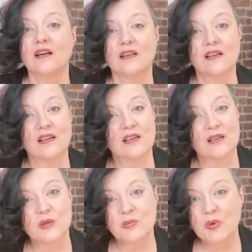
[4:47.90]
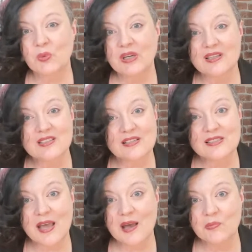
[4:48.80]
But when it
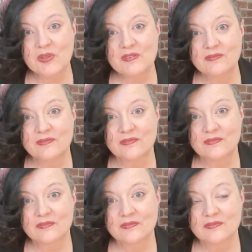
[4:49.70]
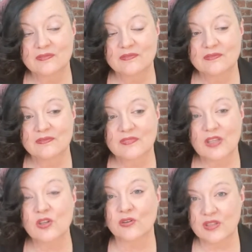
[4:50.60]
does happen
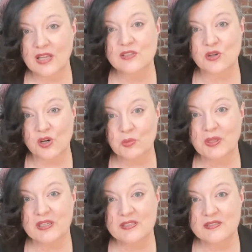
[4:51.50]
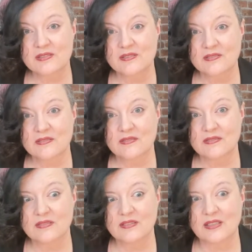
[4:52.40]
and you're in that dark place
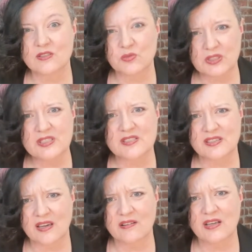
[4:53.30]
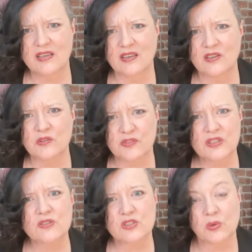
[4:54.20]
and it's really scary and you
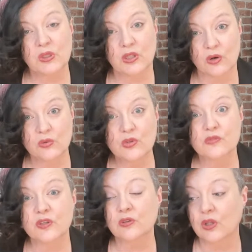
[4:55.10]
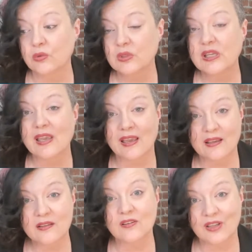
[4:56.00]
feel so alone, you feel lonely
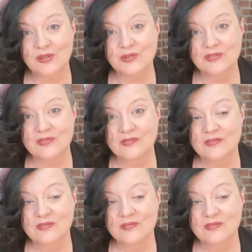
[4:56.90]
and alone,